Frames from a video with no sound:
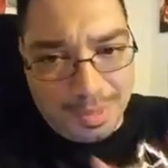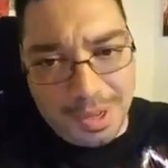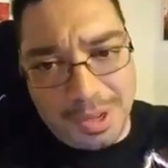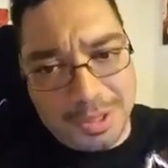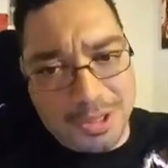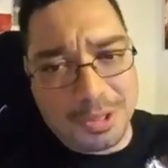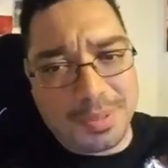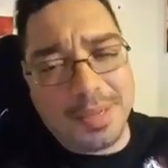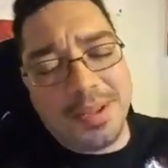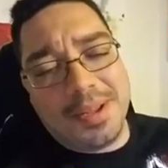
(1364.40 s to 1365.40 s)

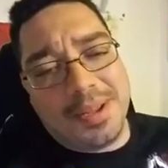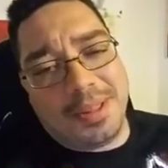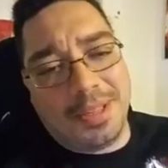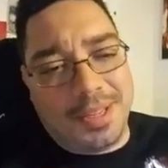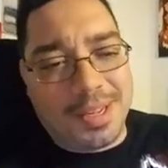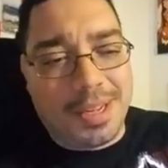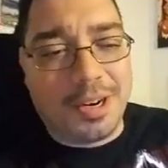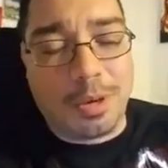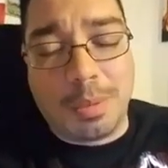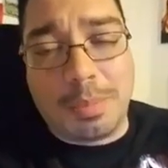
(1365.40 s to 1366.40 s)

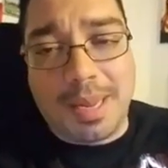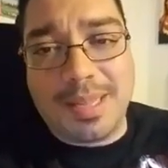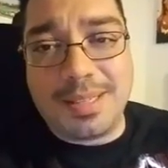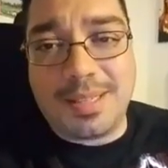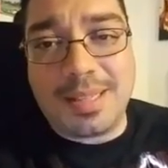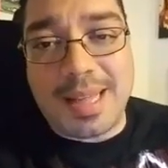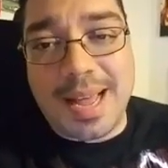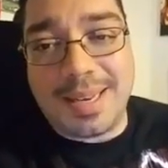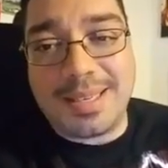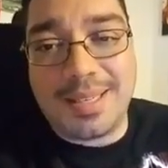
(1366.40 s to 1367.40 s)
herbal blends
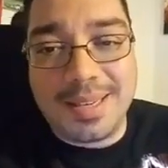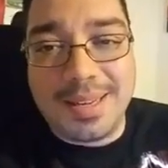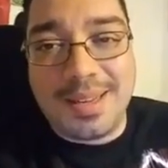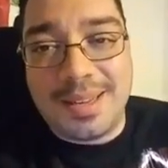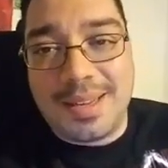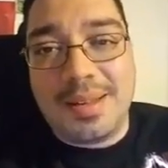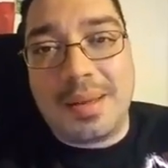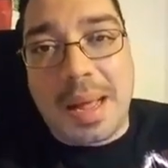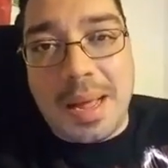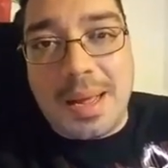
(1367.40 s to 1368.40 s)
that
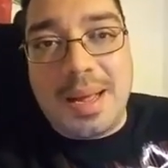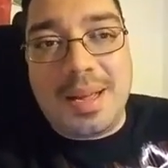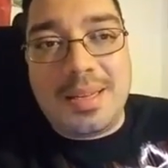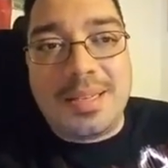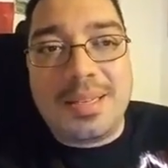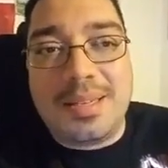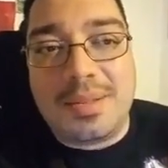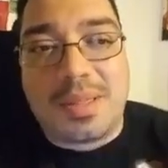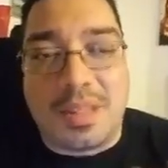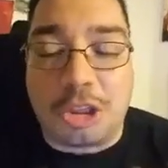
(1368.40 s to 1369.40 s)

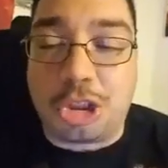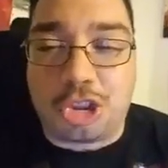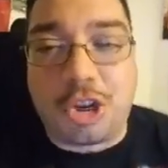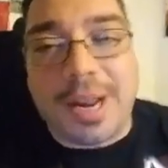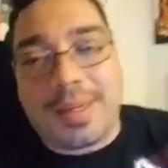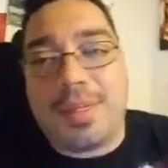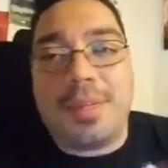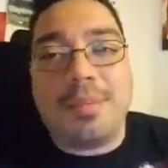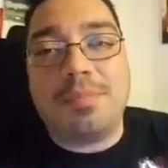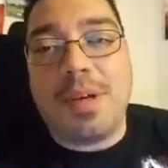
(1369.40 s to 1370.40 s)
the strength
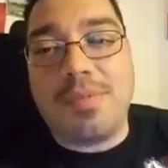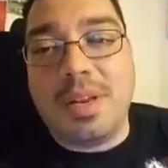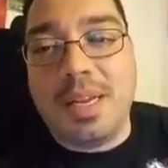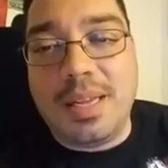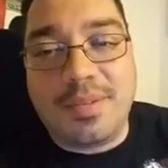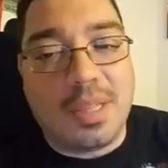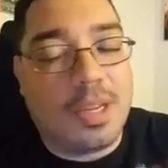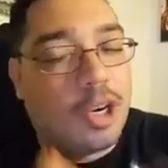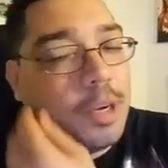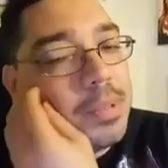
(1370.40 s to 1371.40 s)
of the leaves and
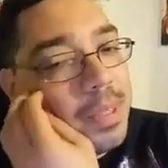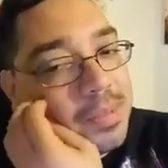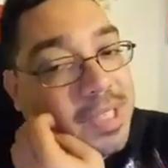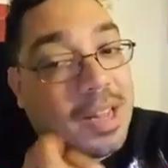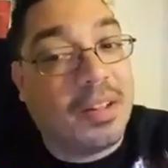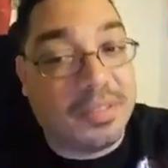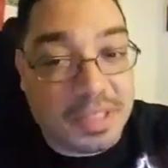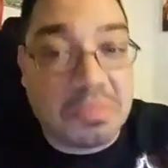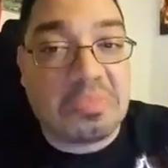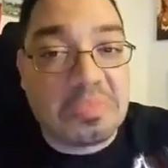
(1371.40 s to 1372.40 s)
the herbs
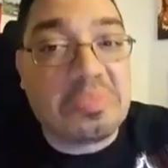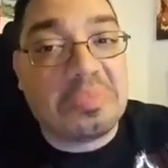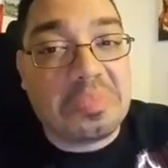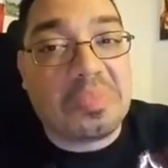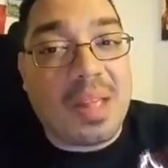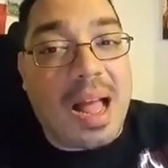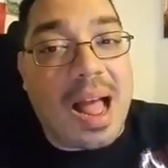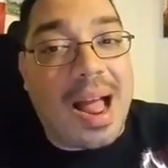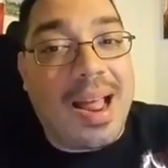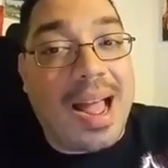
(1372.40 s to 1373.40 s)
themselves.
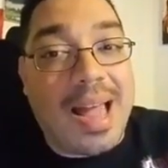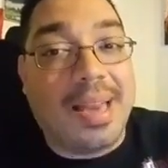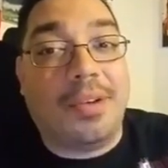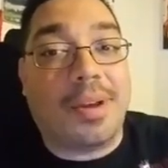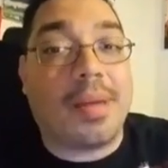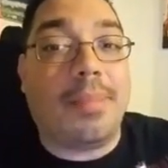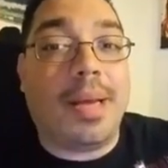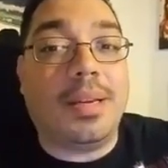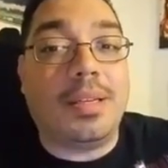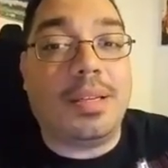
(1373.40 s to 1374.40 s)
I highly
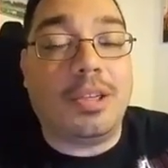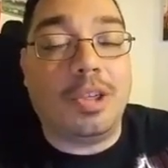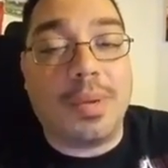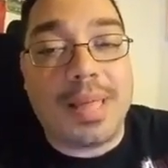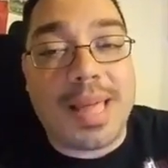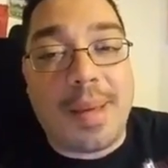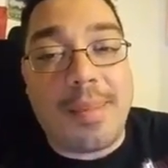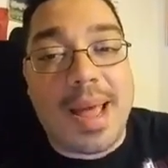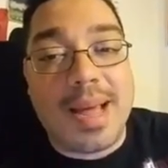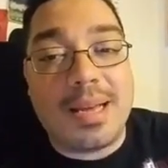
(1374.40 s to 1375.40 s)
recommend doing them
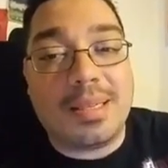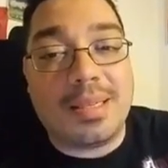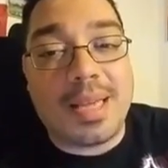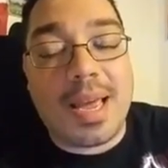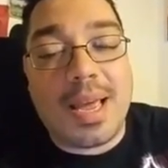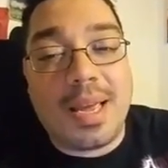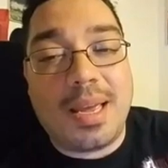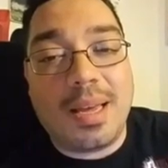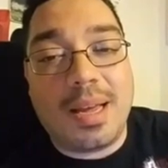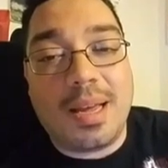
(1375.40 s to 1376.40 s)
as
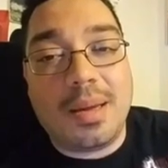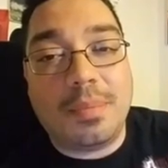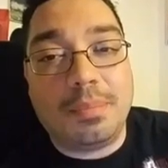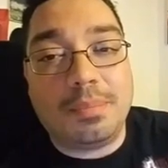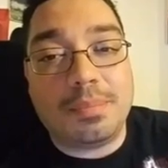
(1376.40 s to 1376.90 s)
an